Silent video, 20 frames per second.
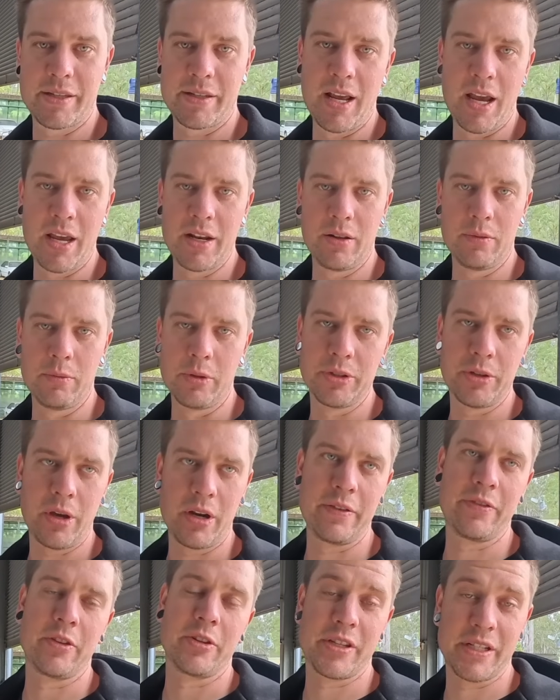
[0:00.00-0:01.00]
well, not
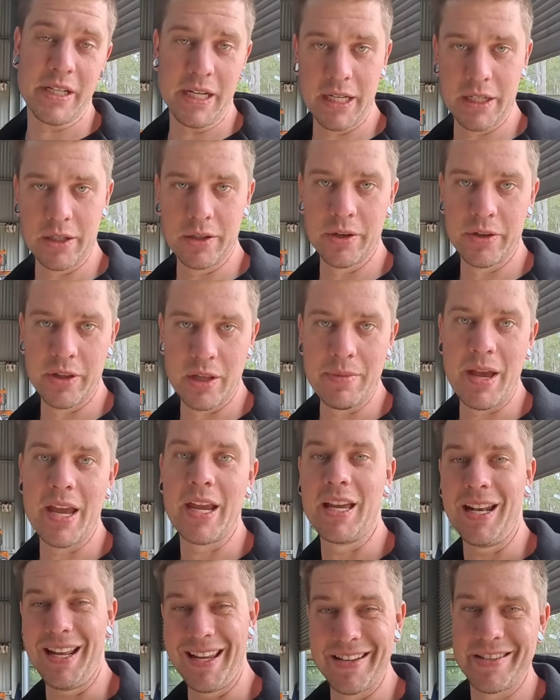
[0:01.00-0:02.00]
even standalone, they make
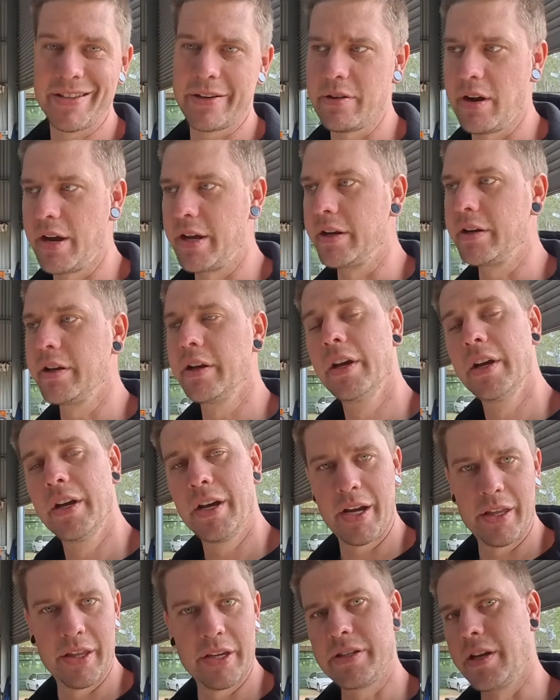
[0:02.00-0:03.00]
it integrated,
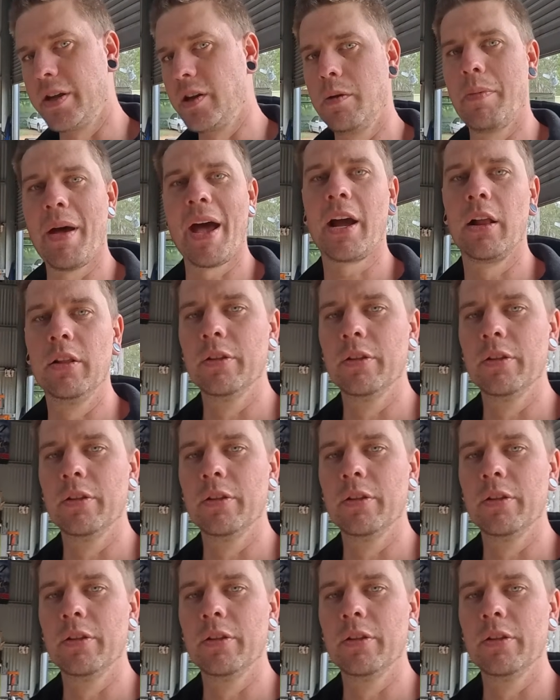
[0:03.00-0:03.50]
and they send you back a